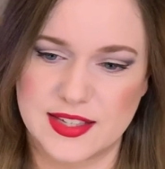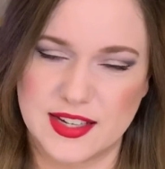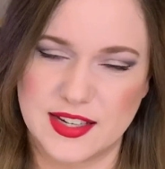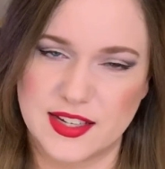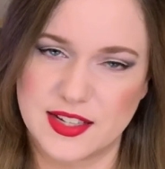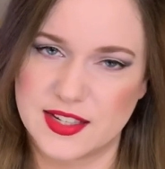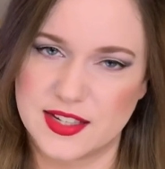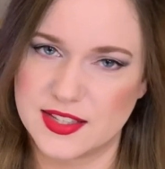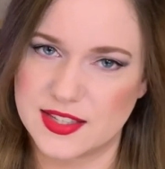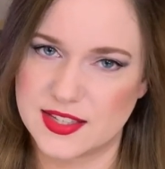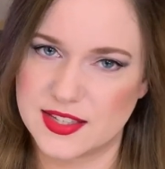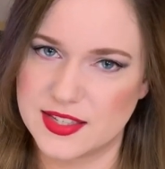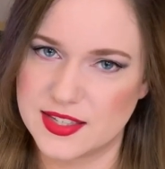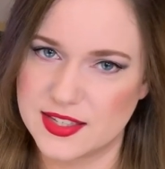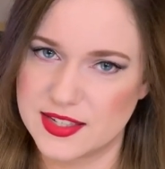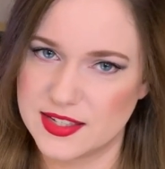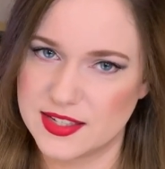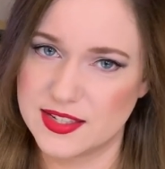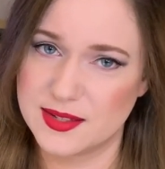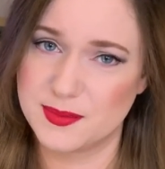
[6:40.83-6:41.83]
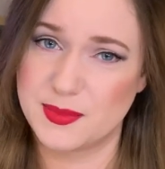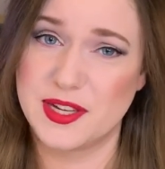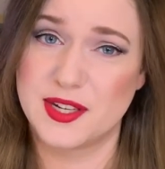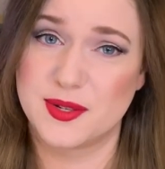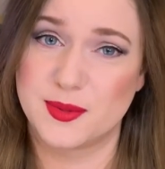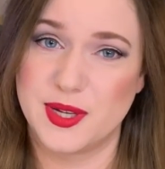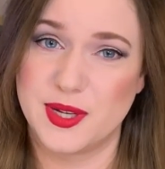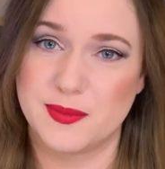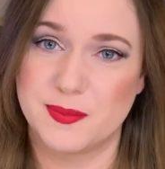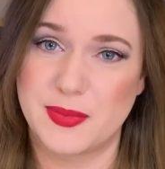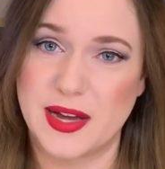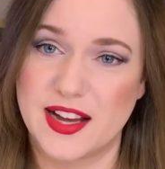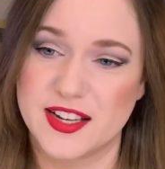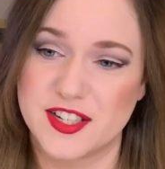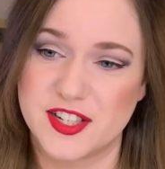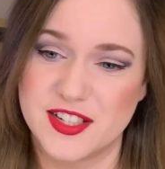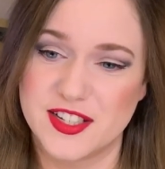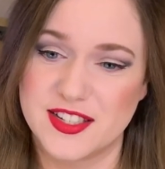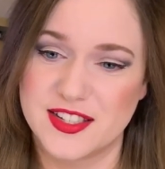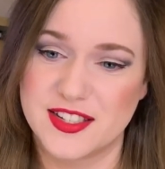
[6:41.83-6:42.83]
inconsistent between
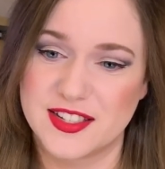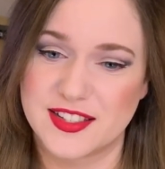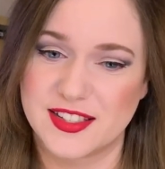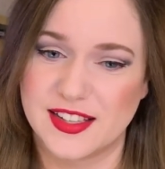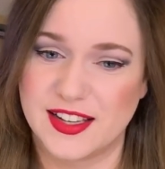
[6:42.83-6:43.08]
patches,